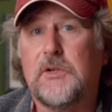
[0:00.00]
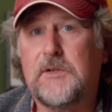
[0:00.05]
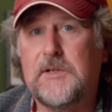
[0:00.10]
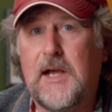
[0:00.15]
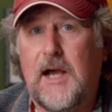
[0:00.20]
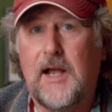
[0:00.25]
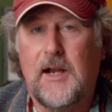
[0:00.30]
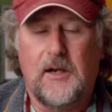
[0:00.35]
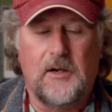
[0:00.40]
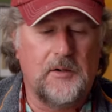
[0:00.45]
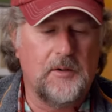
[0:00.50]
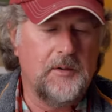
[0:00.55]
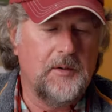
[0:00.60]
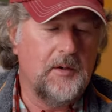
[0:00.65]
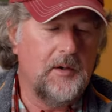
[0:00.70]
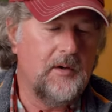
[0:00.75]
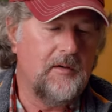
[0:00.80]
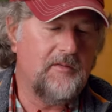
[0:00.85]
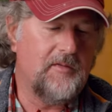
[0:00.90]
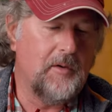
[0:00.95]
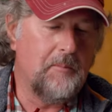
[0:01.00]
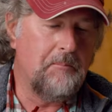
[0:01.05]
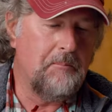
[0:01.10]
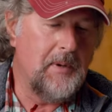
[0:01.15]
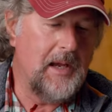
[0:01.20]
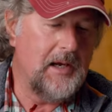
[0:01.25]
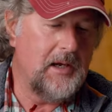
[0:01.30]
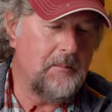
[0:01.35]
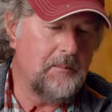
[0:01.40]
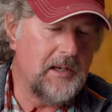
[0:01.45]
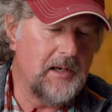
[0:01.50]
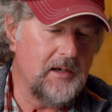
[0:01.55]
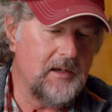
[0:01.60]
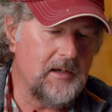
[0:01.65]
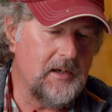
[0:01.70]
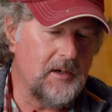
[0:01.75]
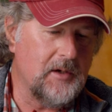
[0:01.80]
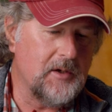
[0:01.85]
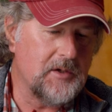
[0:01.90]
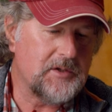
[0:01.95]
tier for many,
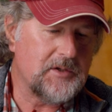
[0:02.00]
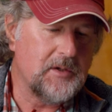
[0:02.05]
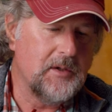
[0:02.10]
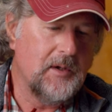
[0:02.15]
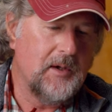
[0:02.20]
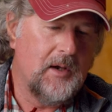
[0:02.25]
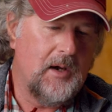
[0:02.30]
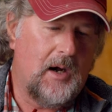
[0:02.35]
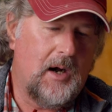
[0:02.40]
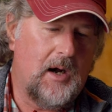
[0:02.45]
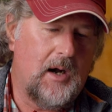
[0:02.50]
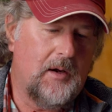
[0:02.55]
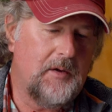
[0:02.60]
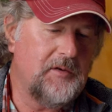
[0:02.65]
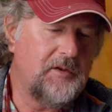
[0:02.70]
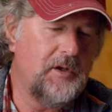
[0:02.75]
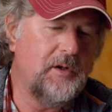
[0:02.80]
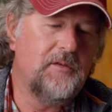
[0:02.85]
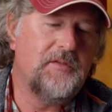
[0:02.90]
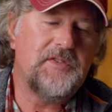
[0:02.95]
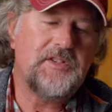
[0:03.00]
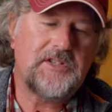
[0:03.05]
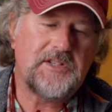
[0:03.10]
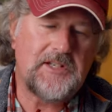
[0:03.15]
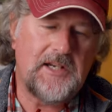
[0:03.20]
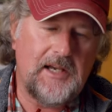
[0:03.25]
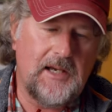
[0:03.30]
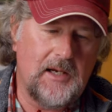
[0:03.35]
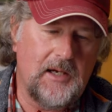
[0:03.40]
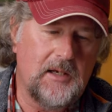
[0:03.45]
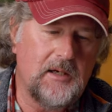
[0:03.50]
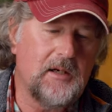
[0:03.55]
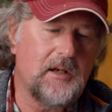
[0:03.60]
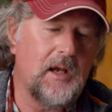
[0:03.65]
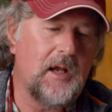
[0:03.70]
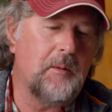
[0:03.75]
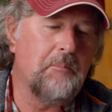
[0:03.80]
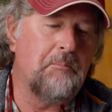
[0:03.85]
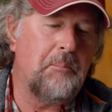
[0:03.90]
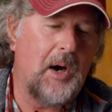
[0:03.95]
many years. You've seen
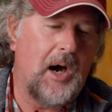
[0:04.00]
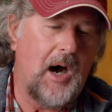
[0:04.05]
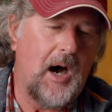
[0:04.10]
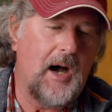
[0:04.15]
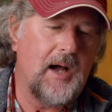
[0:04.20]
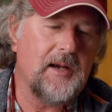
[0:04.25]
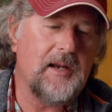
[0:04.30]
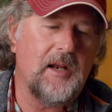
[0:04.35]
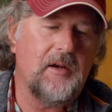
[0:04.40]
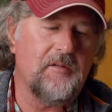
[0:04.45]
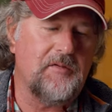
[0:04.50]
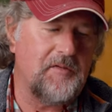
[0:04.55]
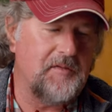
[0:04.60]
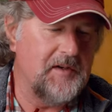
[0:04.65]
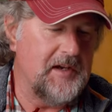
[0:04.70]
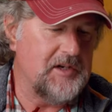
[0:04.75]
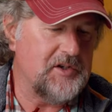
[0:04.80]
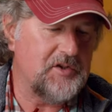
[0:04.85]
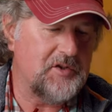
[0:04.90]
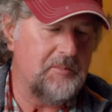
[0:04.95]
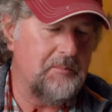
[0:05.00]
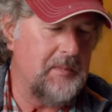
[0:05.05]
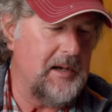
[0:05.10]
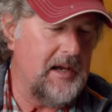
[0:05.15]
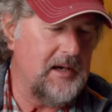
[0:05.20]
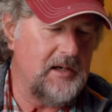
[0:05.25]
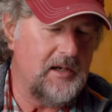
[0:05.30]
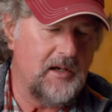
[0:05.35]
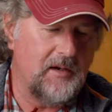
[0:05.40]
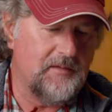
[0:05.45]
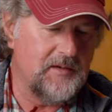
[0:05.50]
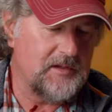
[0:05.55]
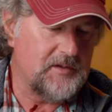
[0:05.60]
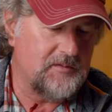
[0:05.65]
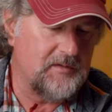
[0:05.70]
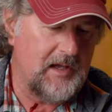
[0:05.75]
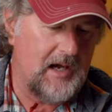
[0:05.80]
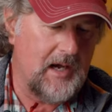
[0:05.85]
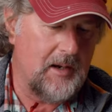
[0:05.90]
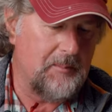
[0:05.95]
and bought and fished many of his
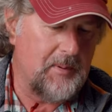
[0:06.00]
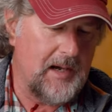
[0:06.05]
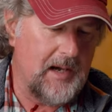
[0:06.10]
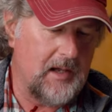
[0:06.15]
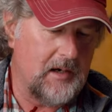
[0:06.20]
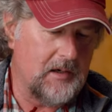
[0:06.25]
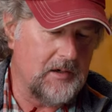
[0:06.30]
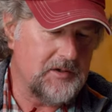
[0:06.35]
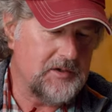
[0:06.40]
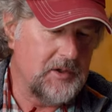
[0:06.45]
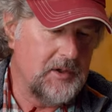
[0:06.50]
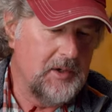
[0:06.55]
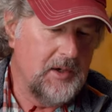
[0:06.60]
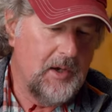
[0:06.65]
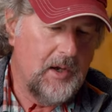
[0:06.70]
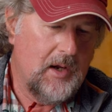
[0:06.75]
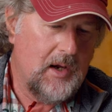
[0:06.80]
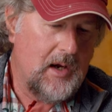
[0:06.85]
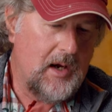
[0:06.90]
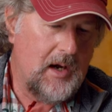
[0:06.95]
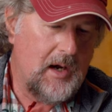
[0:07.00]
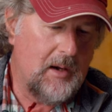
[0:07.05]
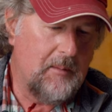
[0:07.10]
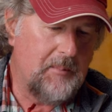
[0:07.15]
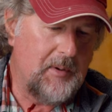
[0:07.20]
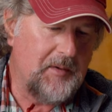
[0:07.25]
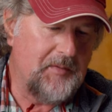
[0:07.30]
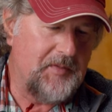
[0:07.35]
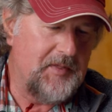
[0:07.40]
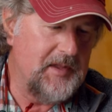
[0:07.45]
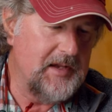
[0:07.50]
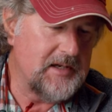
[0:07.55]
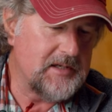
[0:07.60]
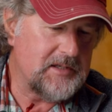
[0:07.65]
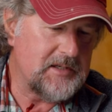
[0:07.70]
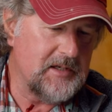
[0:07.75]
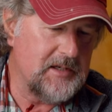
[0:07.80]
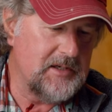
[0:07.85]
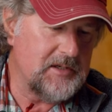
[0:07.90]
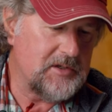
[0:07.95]
fly patterns, but
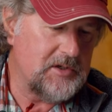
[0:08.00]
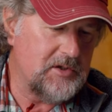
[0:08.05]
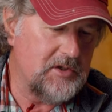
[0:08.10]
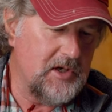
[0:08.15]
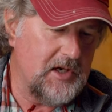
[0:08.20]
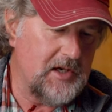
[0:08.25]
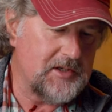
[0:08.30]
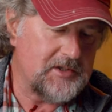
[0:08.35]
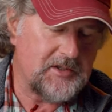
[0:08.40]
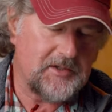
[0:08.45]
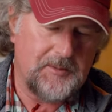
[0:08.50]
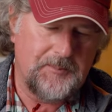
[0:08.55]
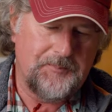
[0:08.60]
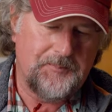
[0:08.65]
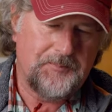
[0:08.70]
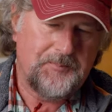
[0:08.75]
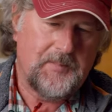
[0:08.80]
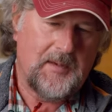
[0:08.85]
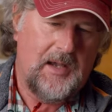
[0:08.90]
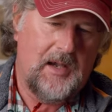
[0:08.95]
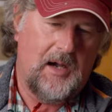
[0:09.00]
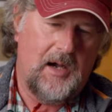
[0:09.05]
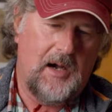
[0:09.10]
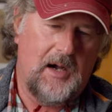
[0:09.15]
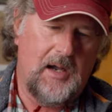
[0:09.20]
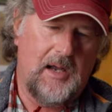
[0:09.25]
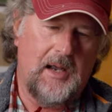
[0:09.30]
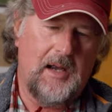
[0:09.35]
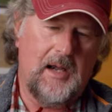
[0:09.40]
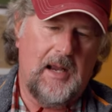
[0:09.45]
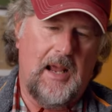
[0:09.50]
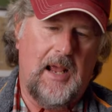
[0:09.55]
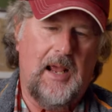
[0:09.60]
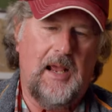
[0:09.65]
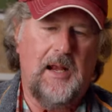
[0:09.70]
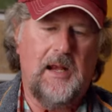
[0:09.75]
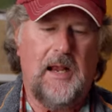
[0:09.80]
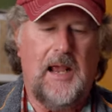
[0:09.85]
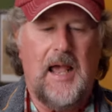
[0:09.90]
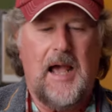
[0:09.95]
this is just
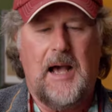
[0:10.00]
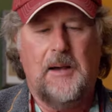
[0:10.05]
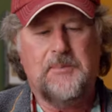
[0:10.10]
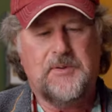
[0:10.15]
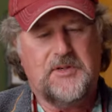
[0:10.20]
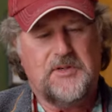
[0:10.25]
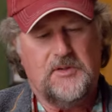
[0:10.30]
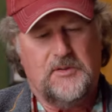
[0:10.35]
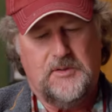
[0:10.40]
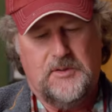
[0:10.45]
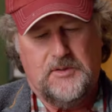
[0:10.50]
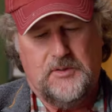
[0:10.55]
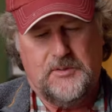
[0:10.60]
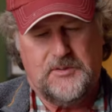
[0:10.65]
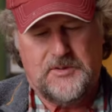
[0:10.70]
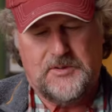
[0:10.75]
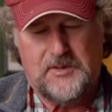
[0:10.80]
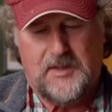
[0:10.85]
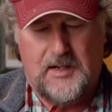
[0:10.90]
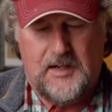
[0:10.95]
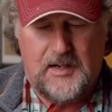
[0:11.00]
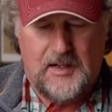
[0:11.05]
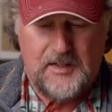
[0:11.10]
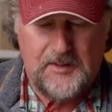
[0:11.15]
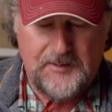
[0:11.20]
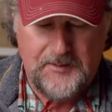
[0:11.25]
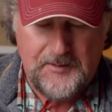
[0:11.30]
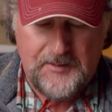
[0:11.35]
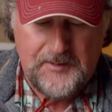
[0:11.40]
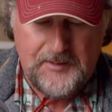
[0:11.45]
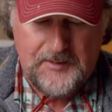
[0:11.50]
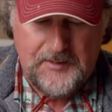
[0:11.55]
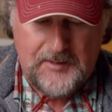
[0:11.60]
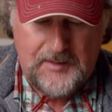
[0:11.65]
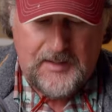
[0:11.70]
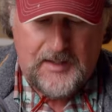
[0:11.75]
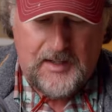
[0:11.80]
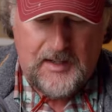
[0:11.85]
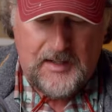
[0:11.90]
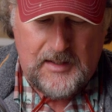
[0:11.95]
an absolute, I
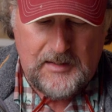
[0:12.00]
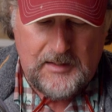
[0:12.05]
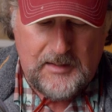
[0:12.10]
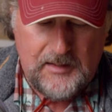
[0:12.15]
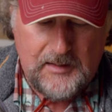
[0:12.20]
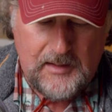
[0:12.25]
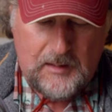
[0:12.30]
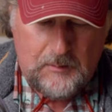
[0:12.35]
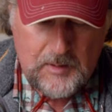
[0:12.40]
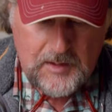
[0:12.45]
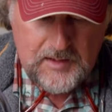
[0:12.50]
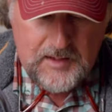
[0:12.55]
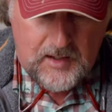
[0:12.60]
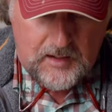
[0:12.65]
want to